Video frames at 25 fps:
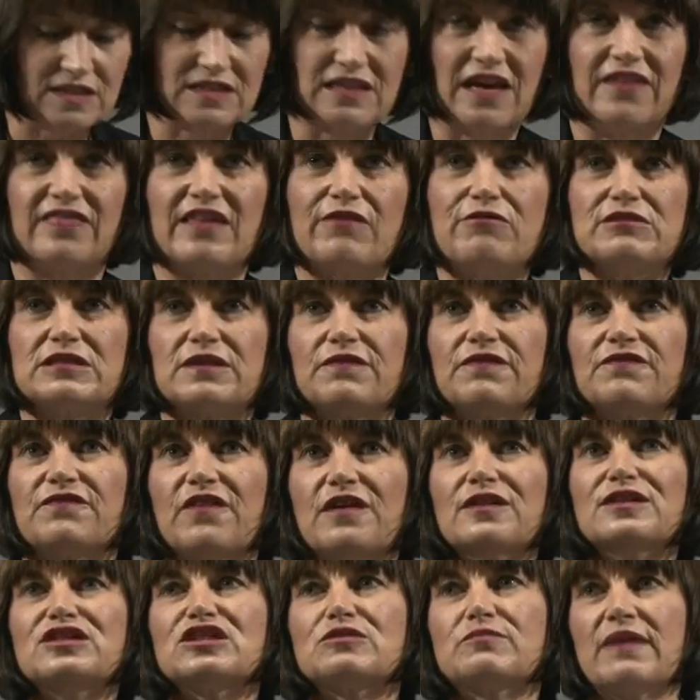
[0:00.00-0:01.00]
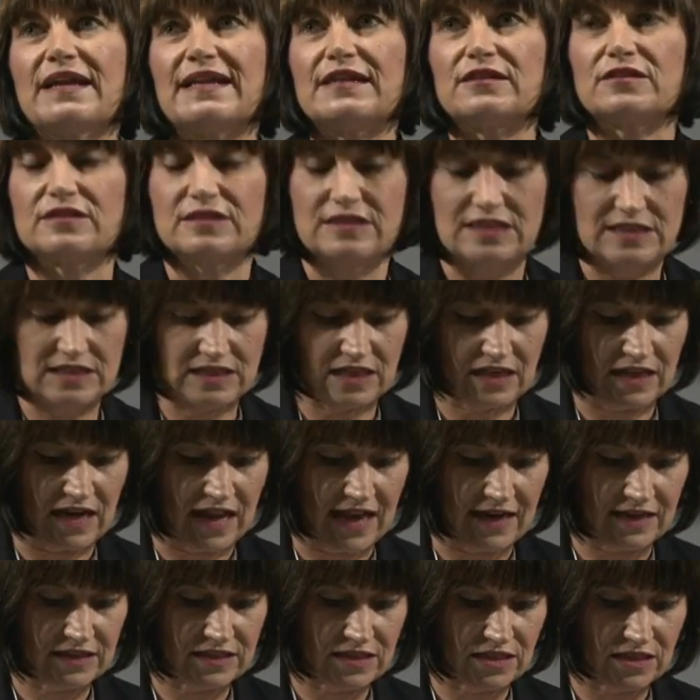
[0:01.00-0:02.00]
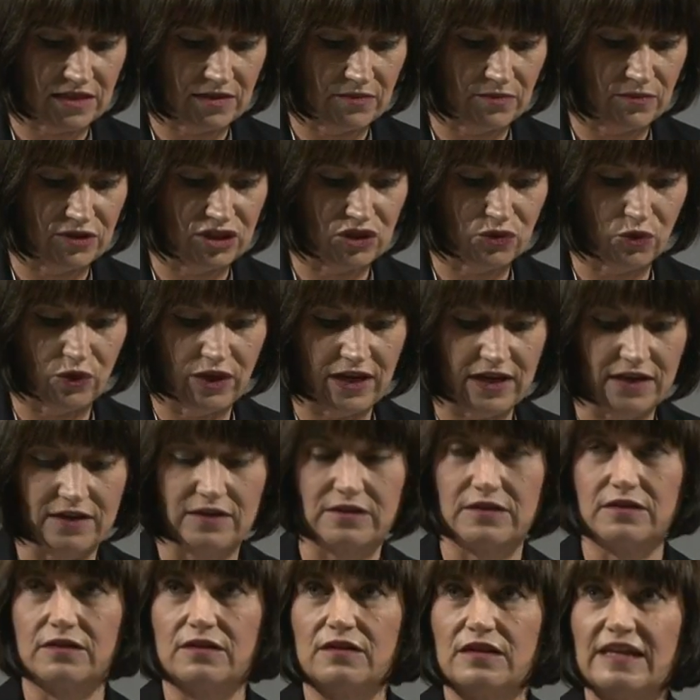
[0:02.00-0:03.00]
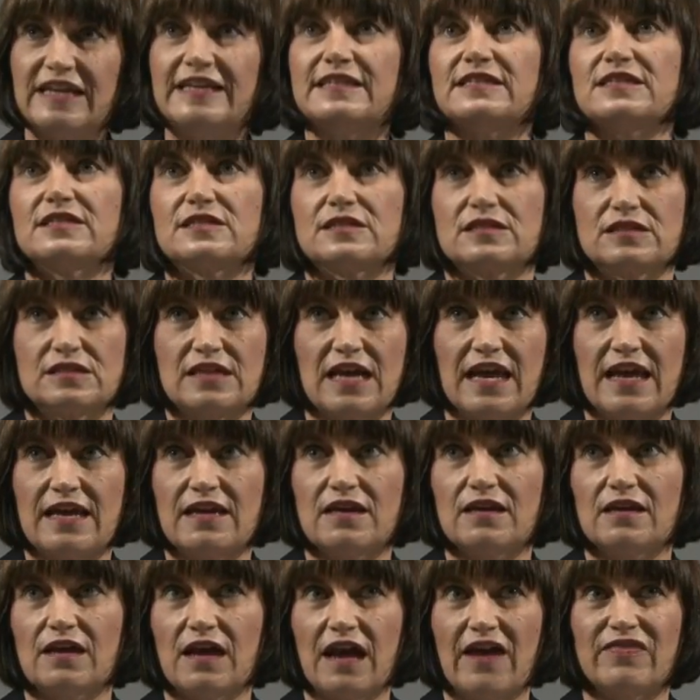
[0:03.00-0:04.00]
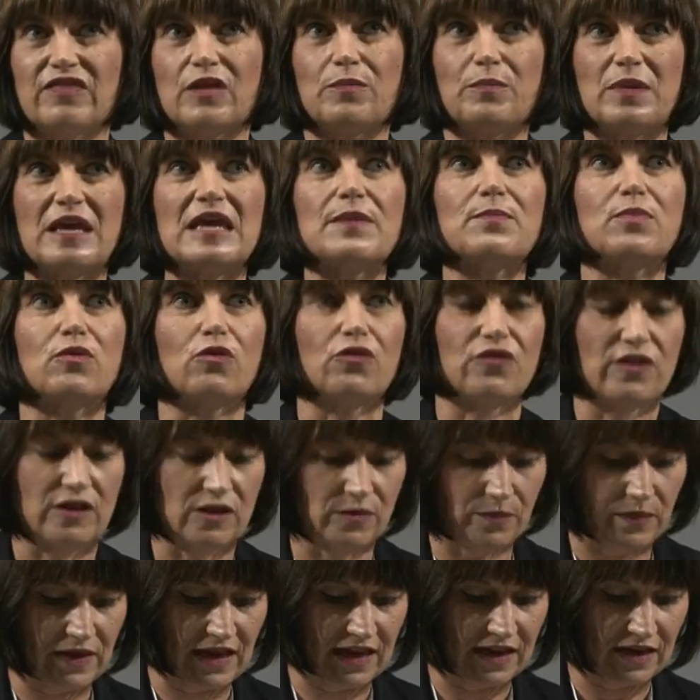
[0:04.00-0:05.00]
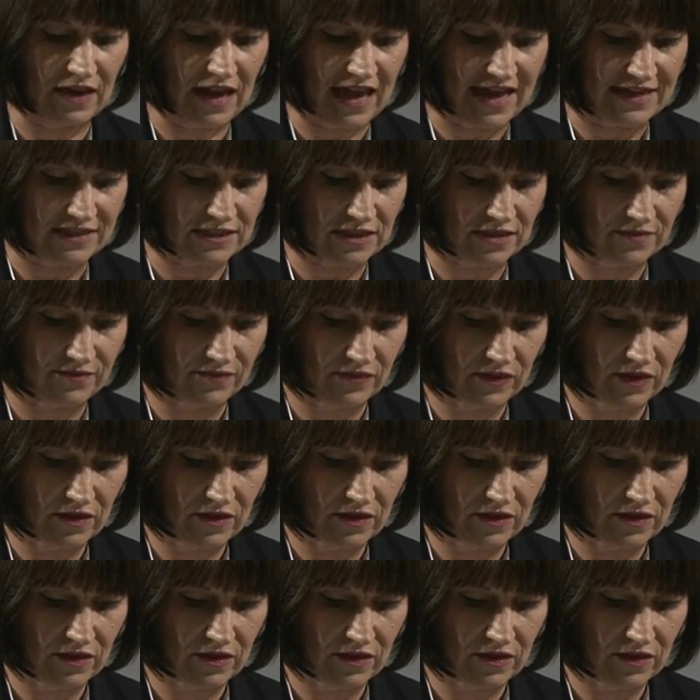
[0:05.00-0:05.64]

is that there is a fundamental disconnect between leaders today and the people that are being led.